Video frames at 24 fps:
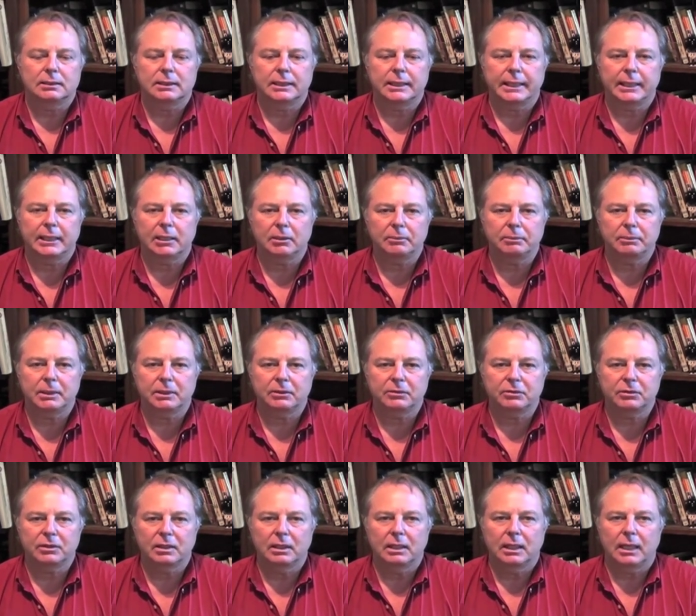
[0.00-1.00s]
to help
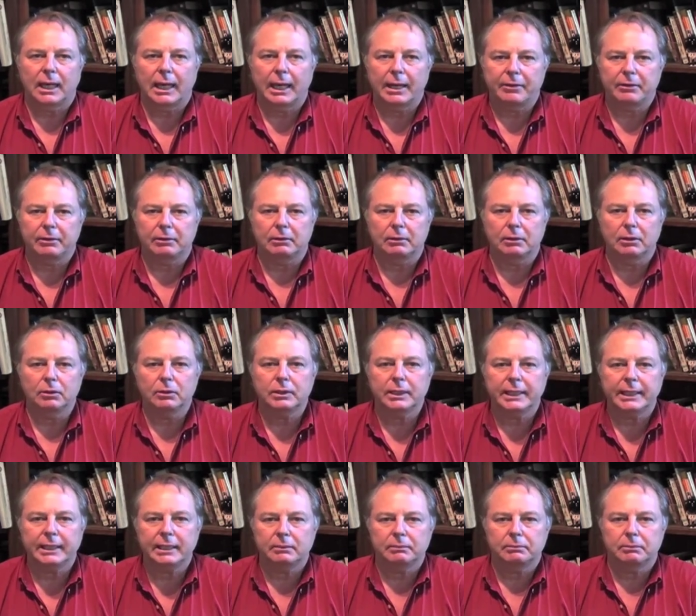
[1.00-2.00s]
us either
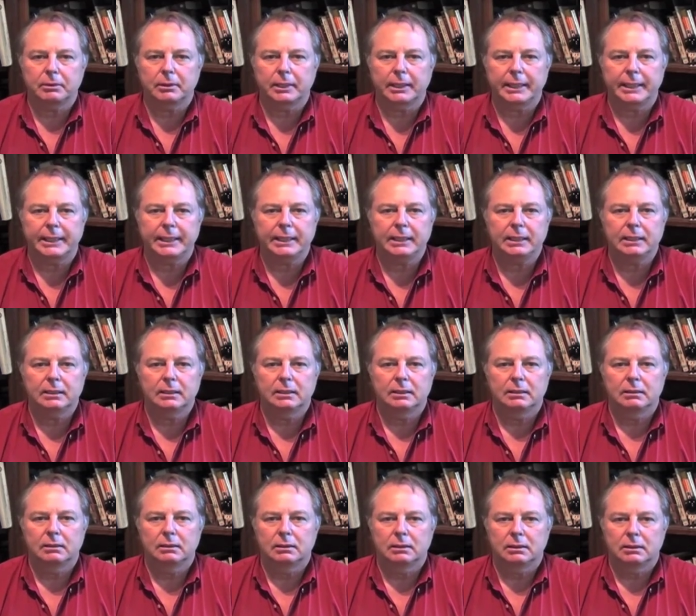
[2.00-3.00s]
locate prey,
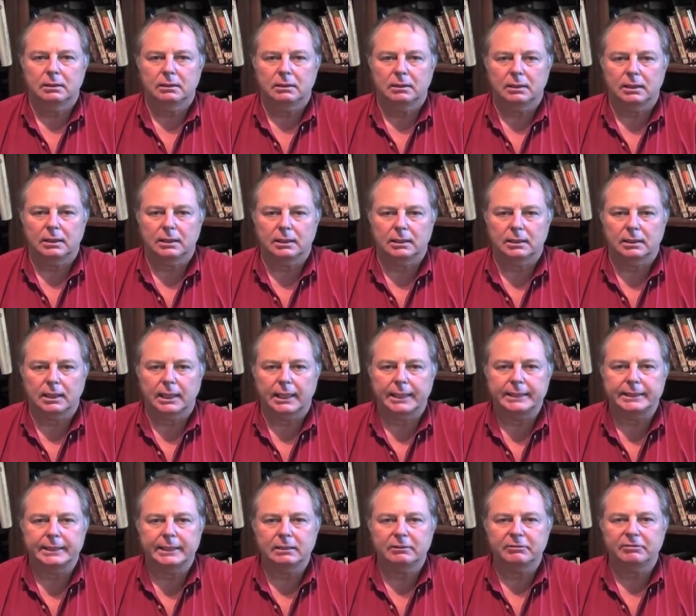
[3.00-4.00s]

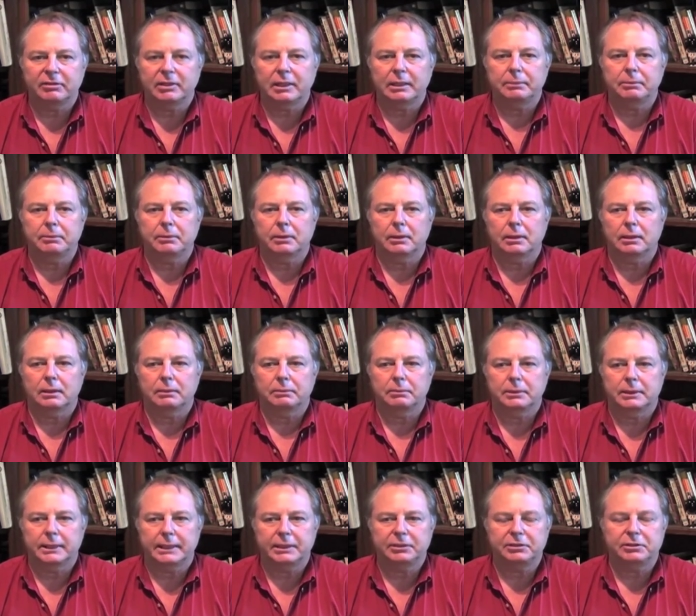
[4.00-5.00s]
identify
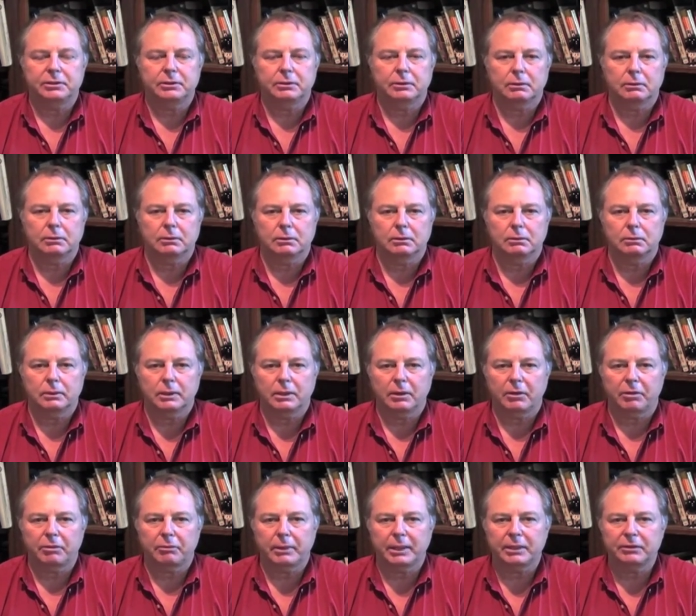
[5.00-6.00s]
predation or
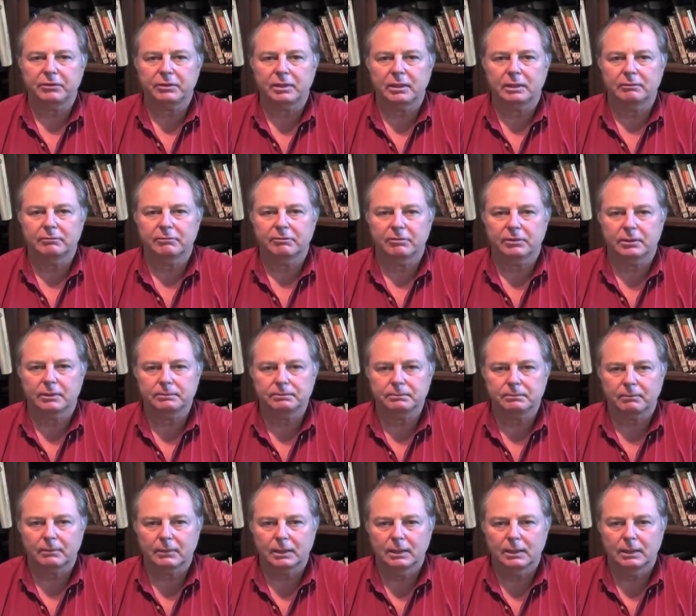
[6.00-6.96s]
where threats come from.